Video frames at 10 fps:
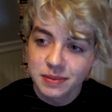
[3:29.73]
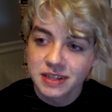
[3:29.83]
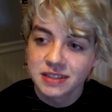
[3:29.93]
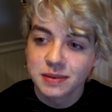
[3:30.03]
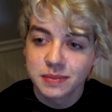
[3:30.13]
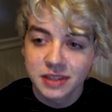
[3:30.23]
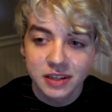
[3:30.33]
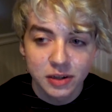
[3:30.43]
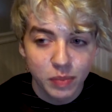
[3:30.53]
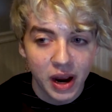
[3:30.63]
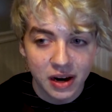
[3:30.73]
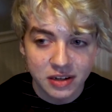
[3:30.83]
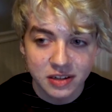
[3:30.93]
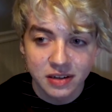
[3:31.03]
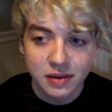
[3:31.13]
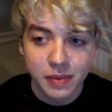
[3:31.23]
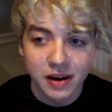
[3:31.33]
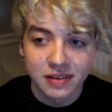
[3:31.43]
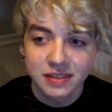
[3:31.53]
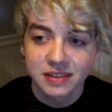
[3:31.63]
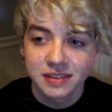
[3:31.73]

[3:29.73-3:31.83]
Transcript: be something you're passionate about.